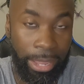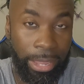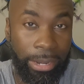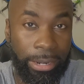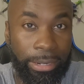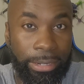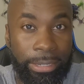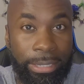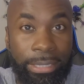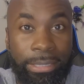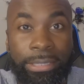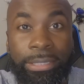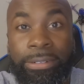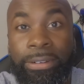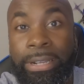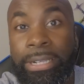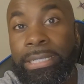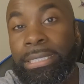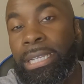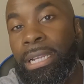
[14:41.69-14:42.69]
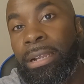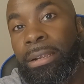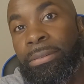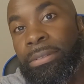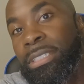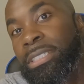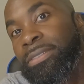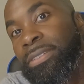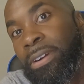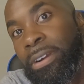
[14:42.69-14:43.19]
And it is the greatest
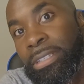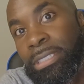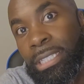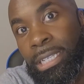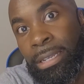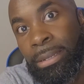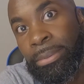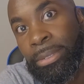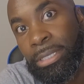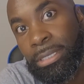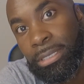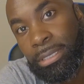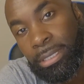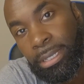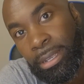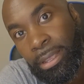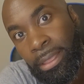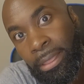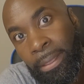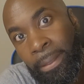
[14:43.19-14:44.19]
camera as far as image.